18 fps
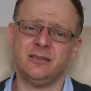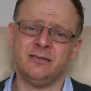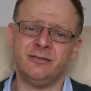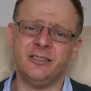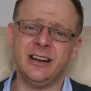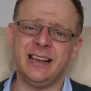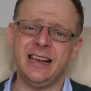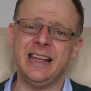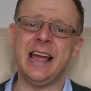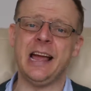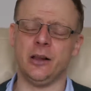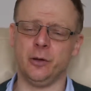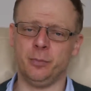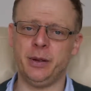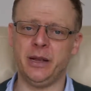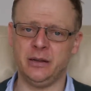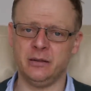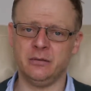really
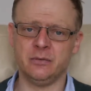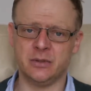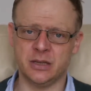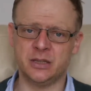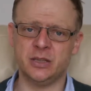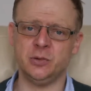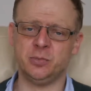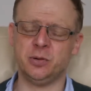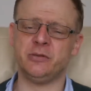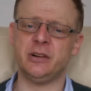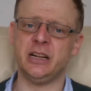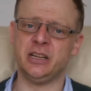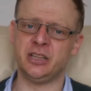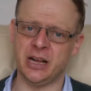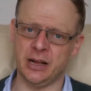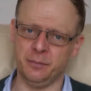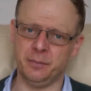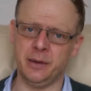helping the super
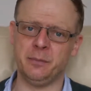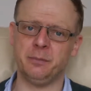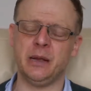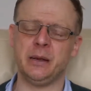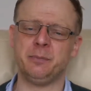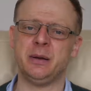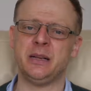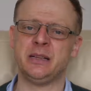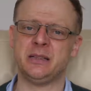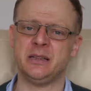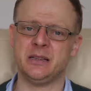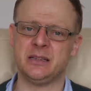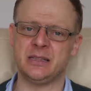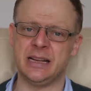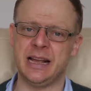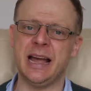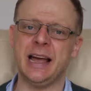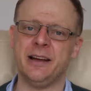rich, helping big
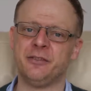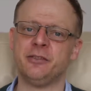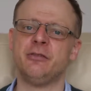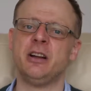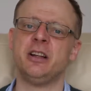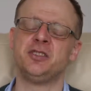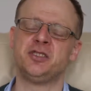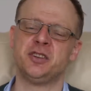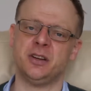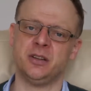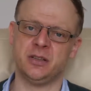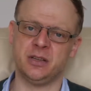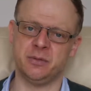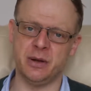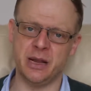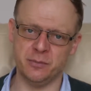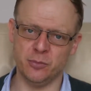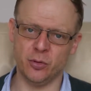business to get ever richer,
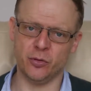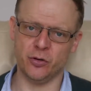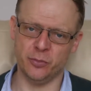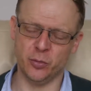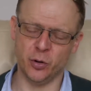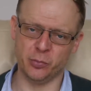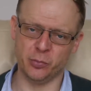to make more and more